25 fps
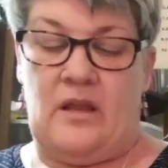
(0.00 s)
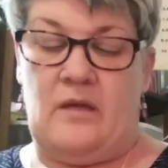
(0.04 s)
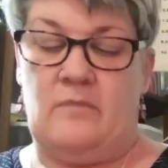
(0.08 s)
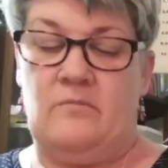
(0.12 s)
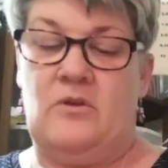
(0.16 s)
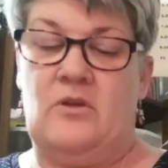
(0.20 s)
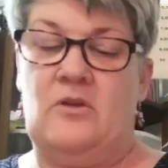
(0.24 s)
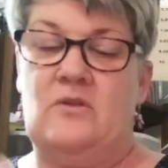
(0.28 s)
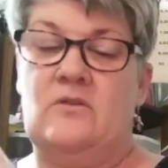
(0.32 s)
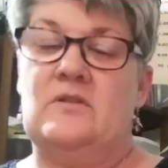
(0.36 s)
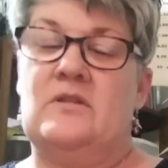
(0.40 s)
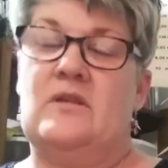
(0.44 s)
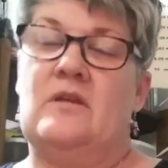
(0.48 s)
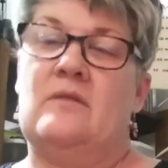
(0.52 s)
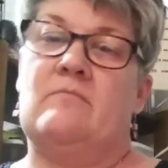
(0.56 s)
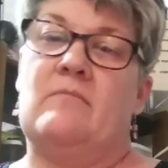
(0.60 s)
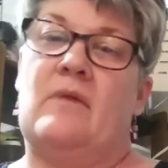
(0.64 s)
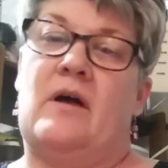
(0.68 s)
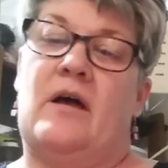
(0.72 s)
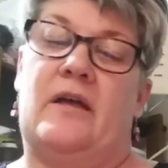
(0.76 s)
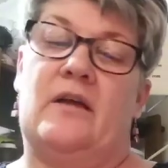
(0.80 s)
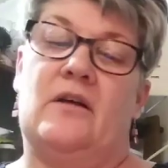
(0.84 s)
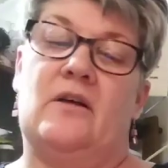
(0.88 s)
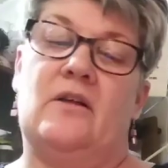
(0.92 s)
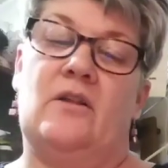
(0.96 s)
And I'm
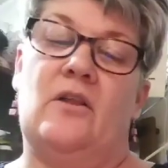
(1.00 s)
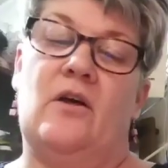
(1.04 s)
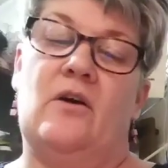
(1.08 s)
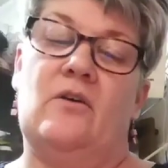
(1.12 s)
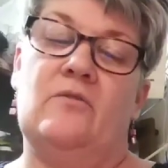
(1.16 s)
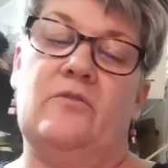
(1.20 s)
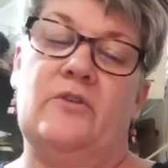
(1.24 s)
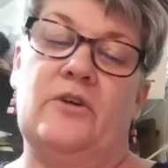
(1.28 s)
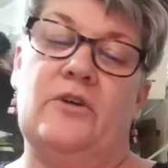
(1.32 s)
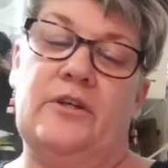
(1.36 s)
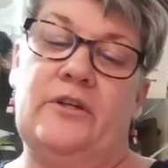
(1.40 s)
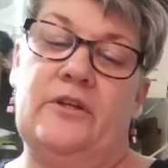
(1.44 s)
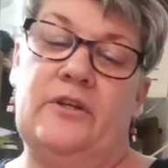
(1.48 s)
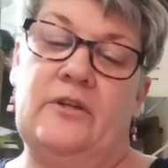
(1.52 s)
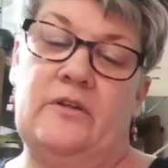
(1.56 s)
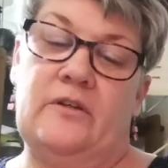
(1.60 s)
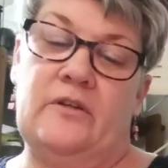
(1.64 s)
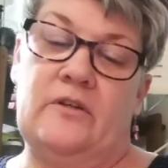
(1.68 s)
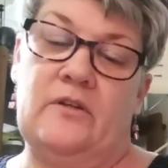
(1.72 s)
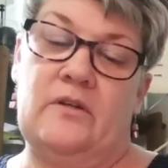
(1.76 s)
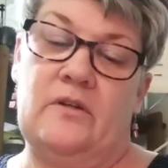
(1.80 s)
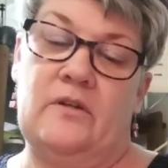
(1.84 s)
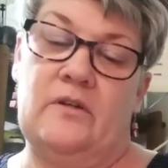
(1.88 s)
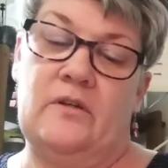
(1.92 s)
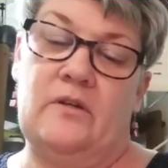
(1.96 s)
using my clover,